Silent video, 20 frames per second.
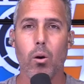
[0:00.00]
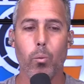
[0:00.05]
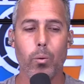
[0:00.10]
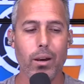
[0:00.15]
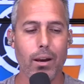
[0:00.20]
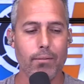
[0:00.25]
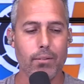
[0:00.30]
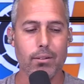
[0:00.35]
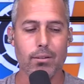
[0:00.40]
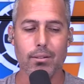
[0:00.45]

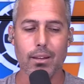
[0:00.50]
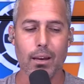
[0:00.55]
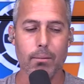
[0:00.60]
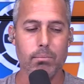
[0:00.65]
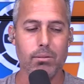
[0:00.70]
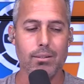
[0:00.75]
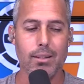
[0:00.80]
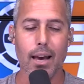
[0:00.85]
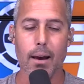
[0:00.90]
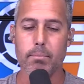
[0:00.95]
we have the
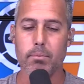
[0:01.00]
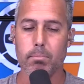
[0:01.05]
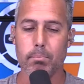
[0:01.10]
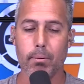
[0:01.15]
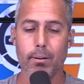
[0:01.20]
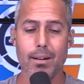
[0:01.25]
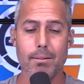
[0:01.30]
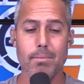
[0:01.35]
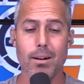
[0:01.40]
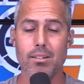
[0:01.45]
same steps
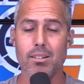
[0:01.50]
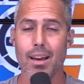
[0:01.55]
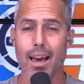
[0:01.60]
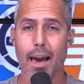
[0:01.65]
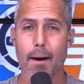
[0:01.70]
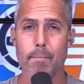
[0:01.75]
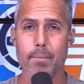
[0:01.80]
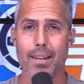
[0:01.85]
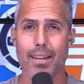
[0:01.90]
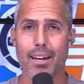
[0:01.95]
pretty much
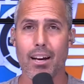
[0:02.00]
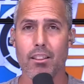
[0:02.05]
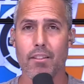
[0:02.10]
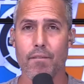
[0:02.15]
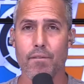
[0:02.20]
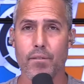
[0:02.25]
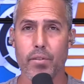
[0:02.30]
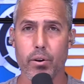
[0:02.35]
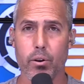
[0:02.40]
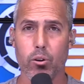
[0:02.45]
happening on
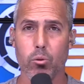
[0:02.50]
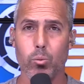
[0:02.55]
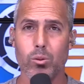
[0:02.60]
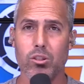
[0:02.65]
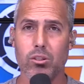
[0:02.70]
the phone.